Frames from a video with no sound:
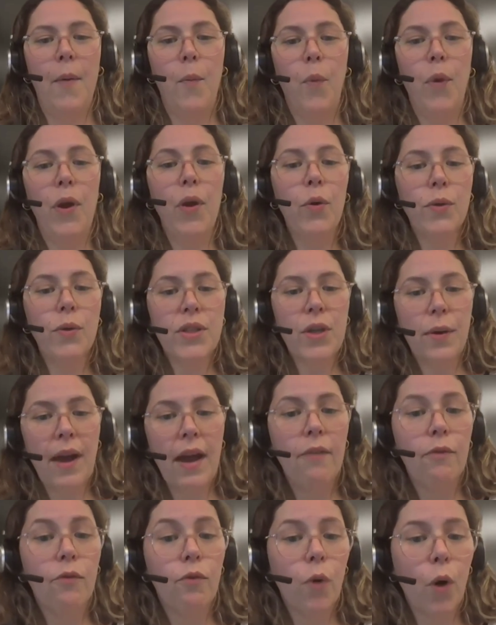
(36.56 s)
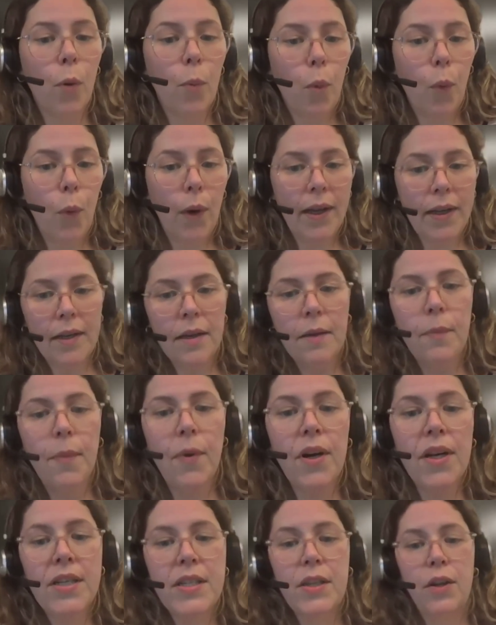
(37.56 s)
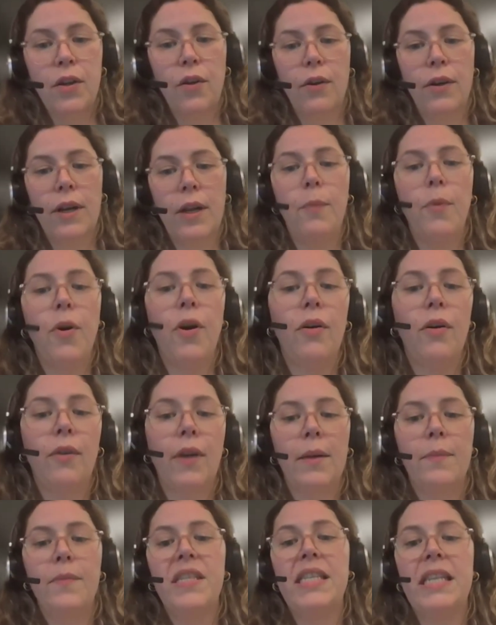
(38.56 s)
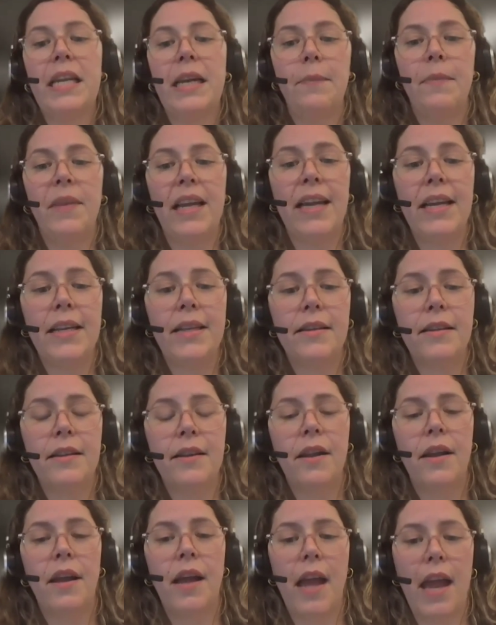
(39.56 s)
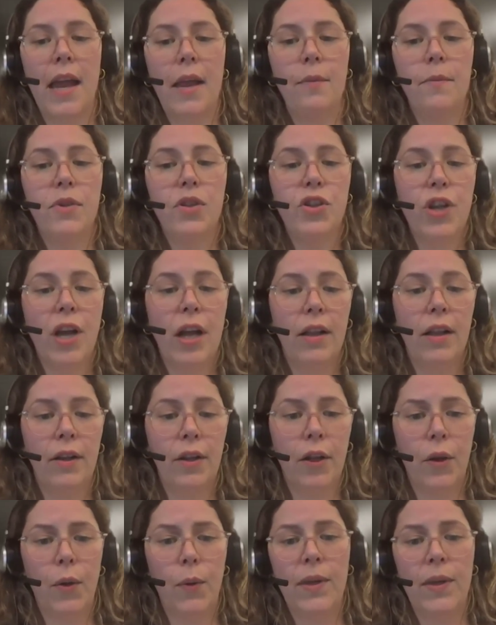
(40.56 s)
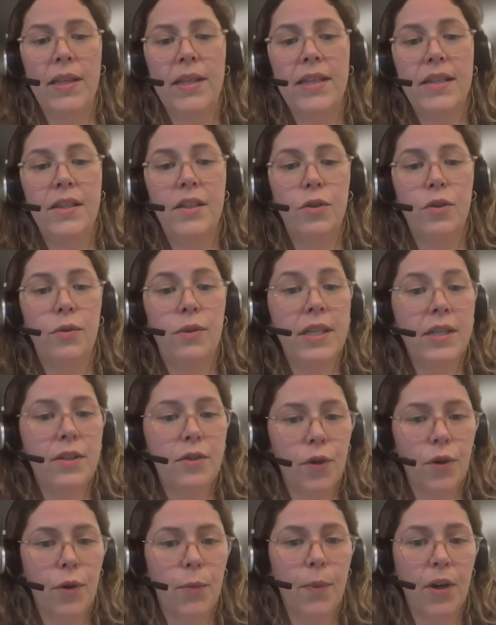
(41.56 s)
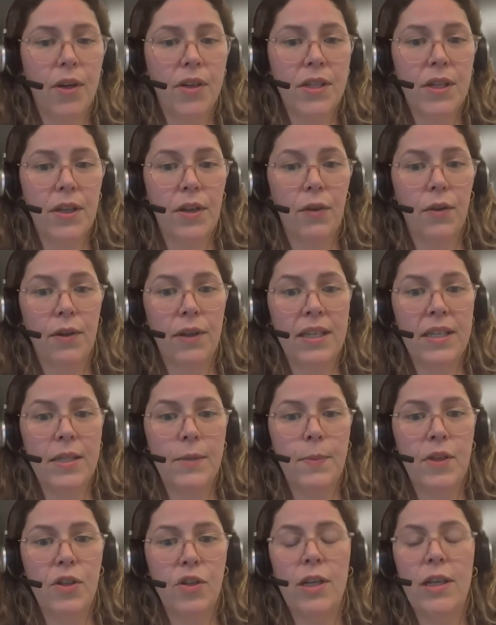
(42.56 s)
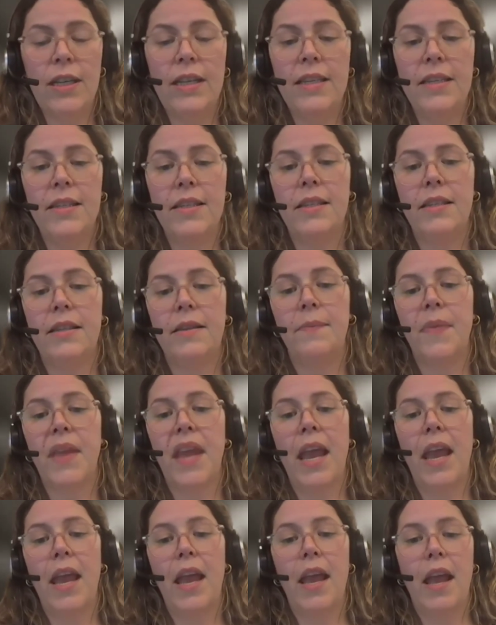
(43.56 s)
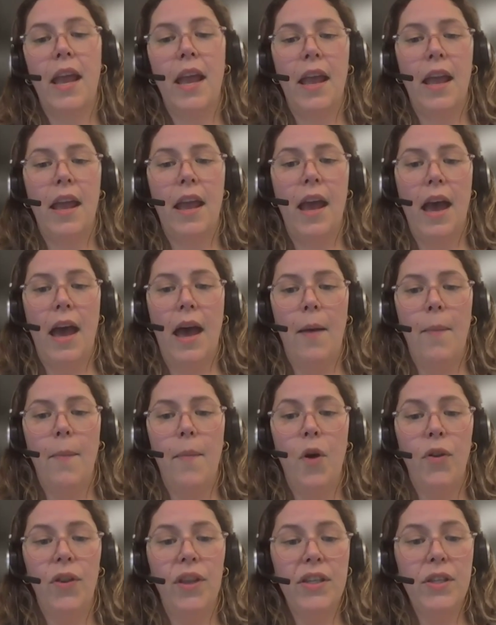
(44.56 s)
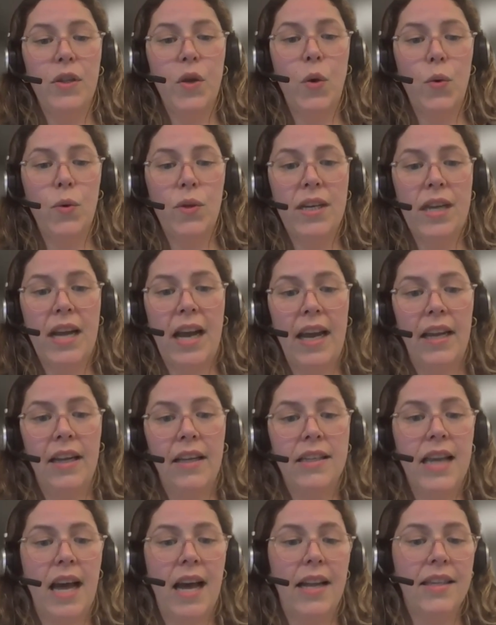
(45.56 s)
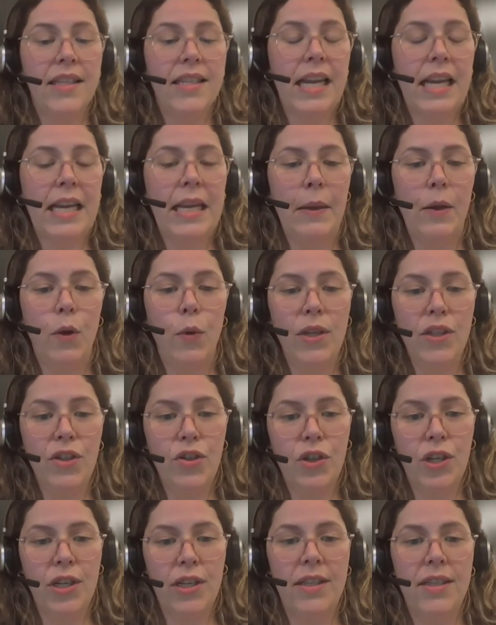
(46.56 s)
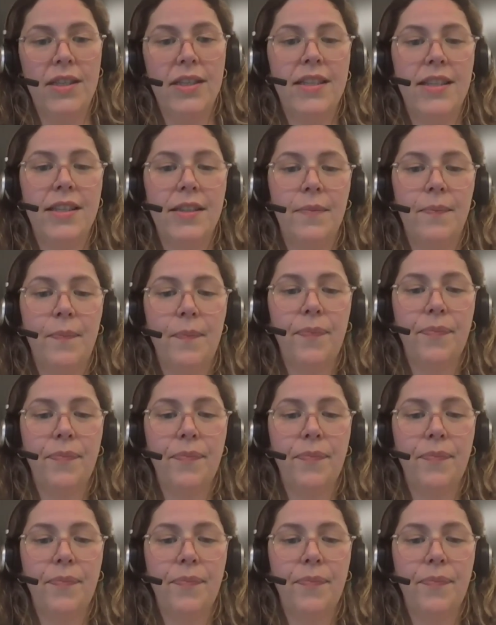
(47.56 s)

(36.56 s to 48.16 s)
We also have Rob Wynn, Biosecurity Programs Team Lead, and Michelle Ewens, Terrestrial Biosecurity Specialist, on this call today to answer any questions.